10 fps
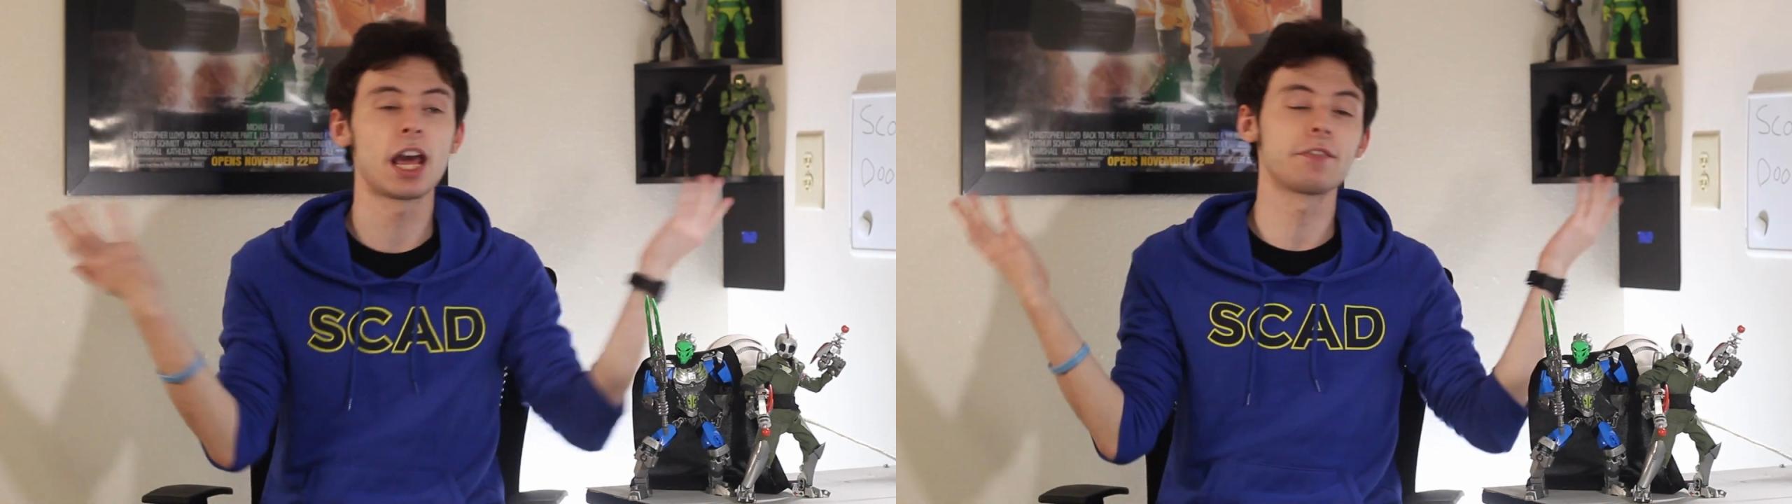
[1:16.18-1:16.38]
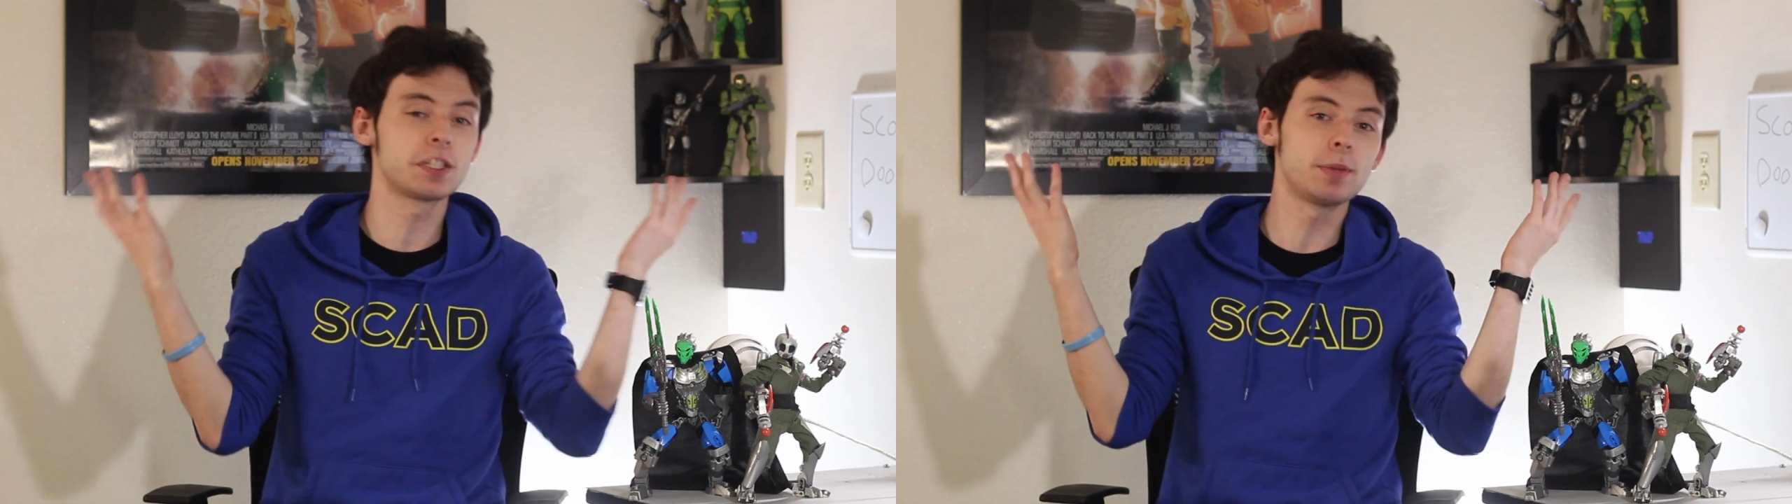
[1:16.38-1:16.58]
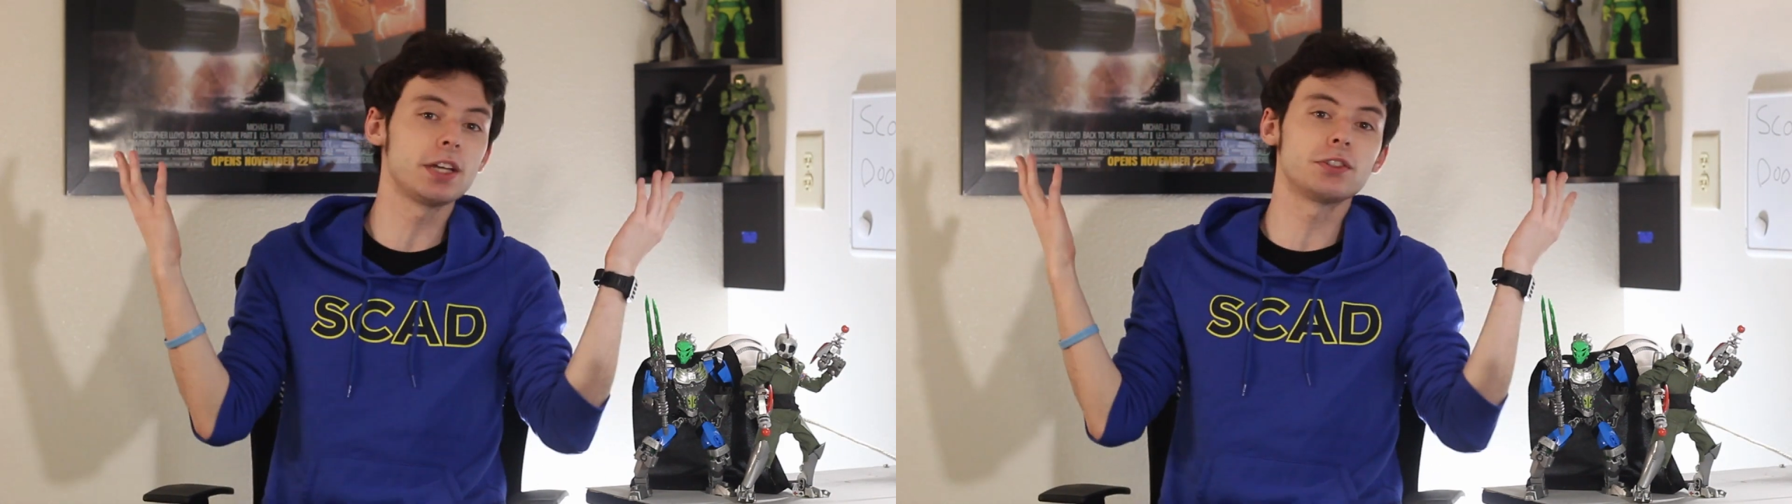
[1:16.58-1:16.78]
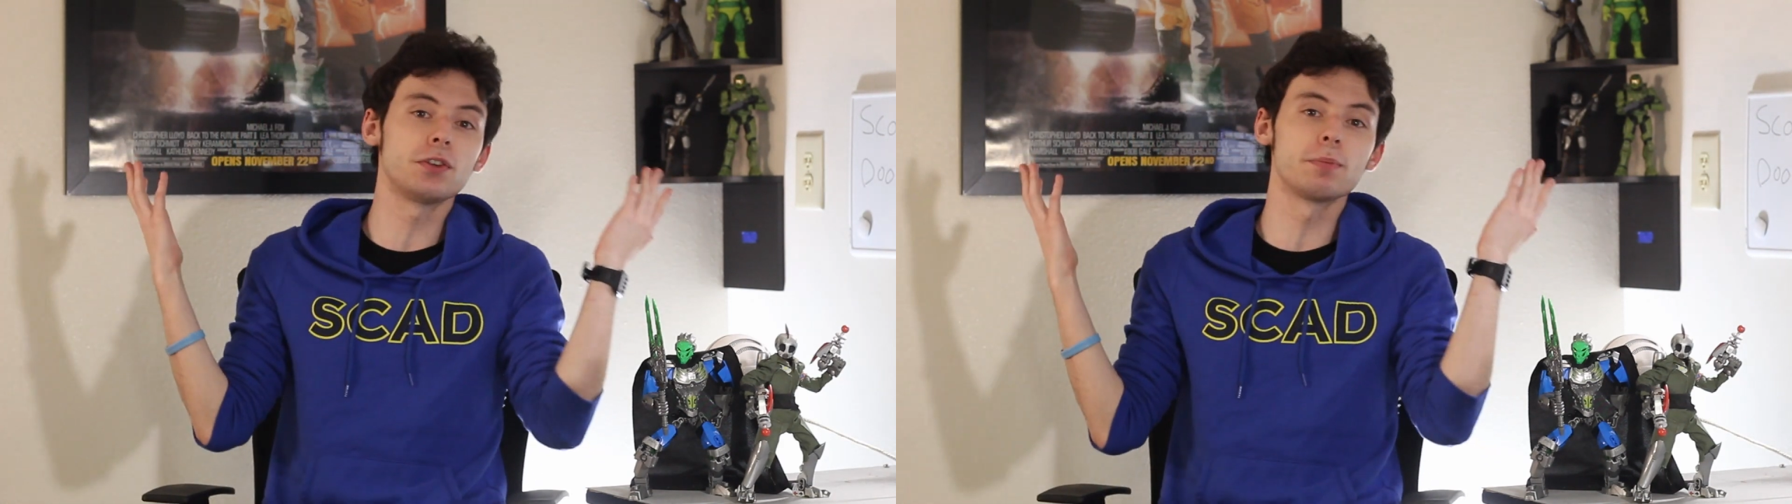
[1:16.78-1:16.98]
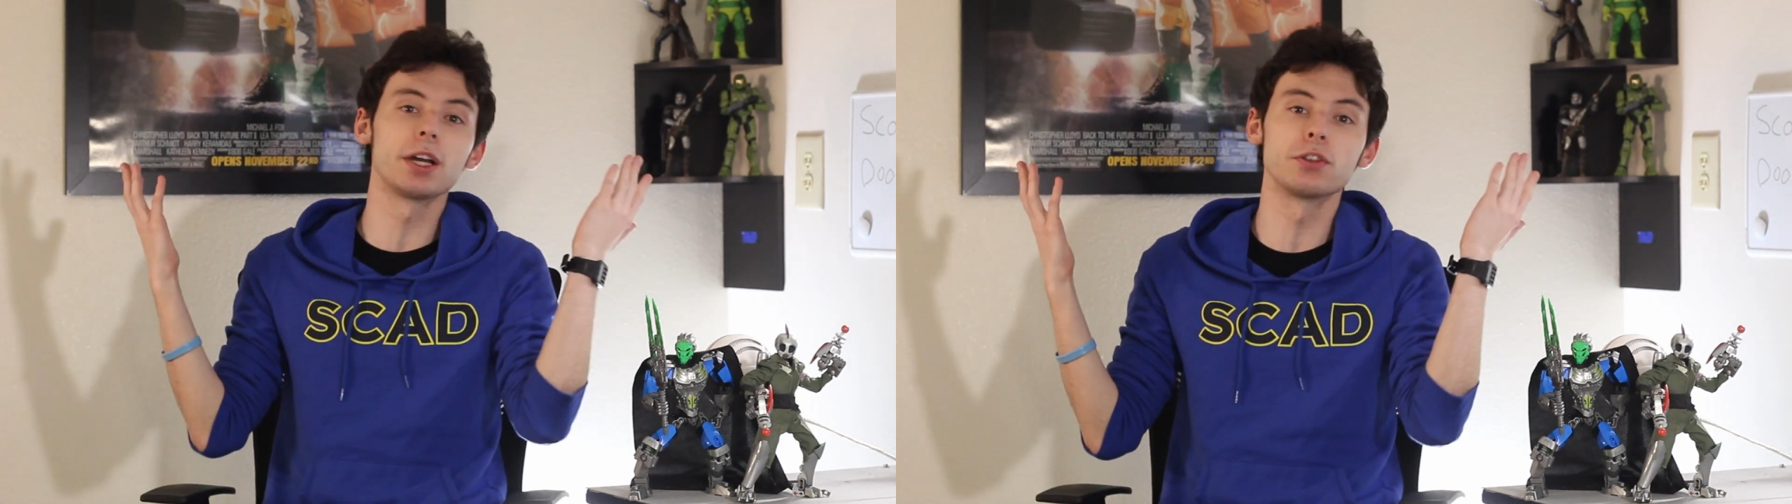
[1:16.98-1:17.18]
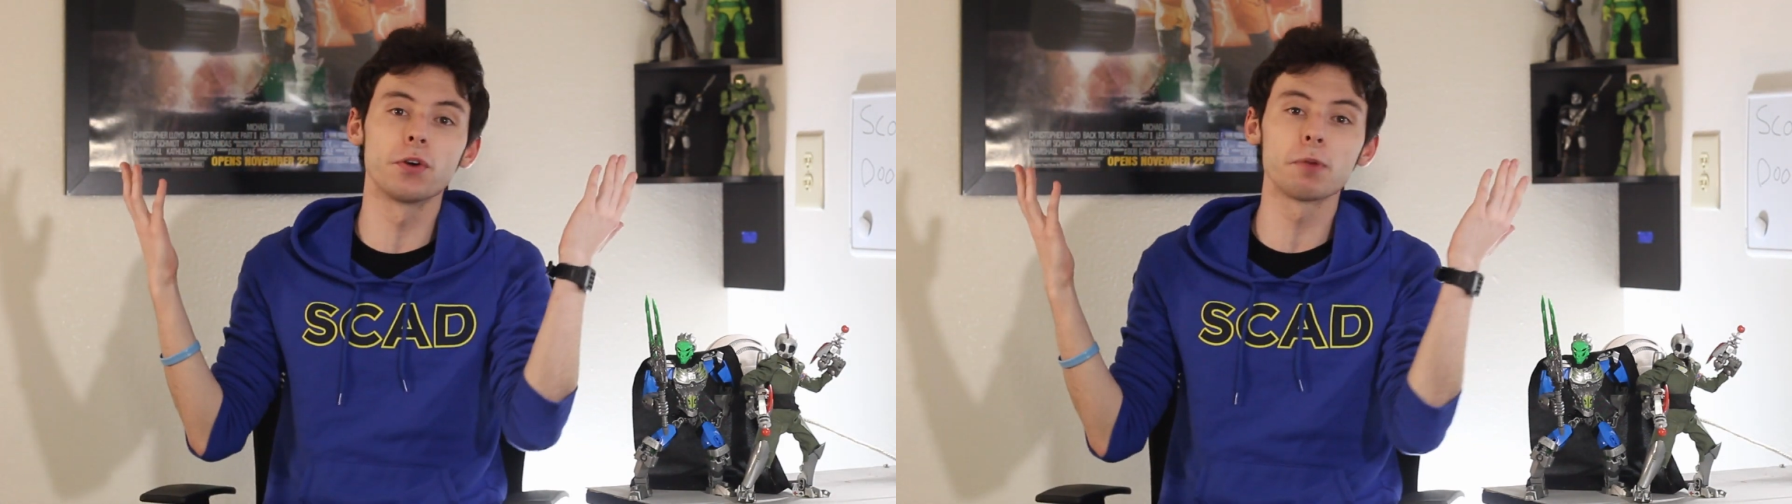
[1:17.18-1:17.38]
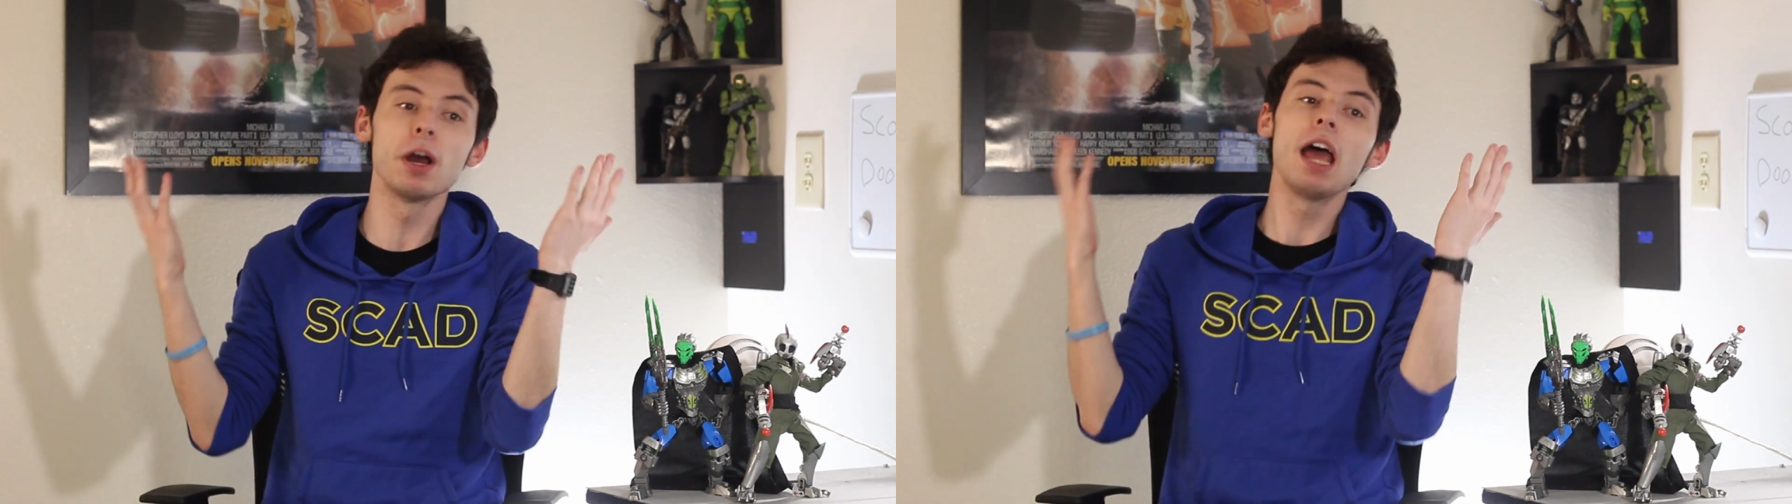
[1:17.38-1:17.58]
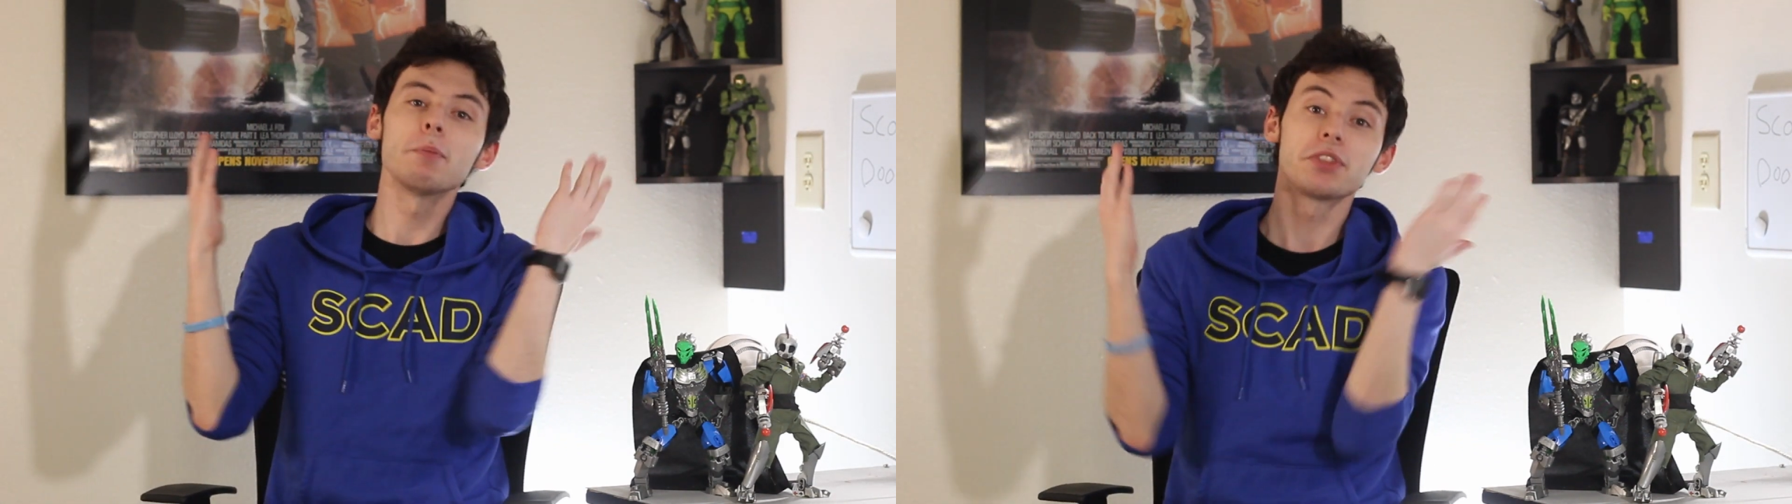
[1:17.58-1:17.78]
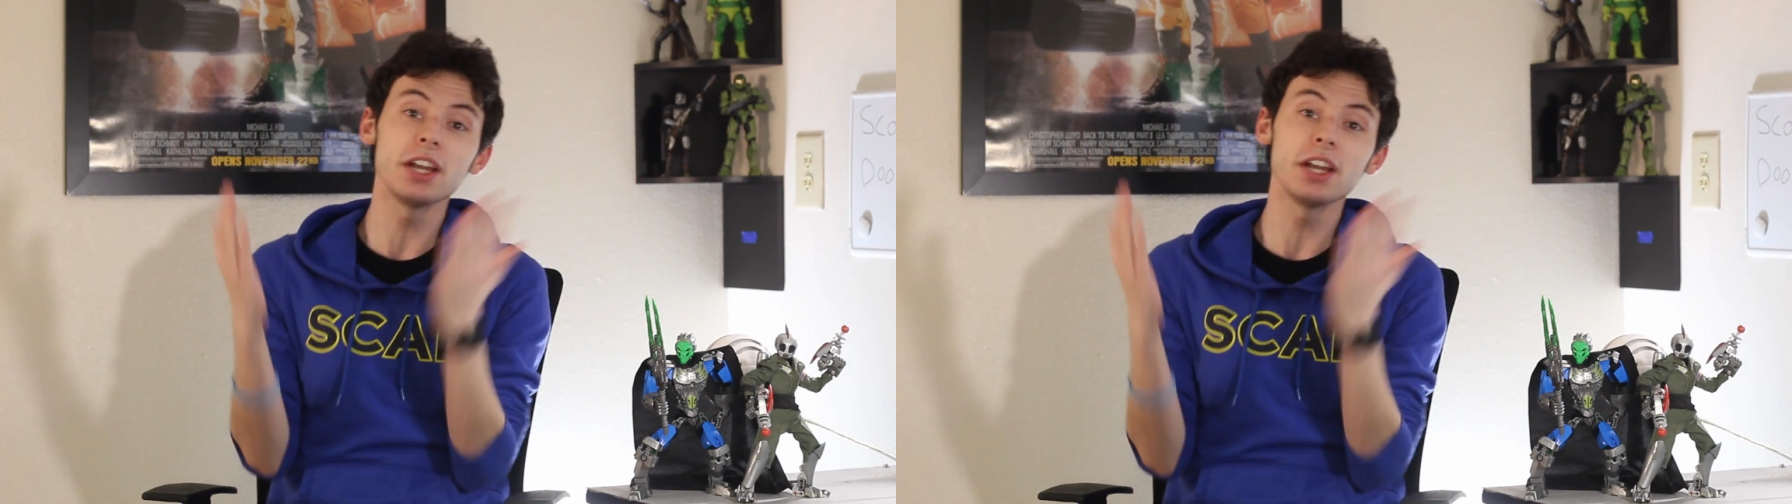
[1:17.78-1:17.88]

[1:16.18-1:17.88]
I don't have a spacesuit in my dorm,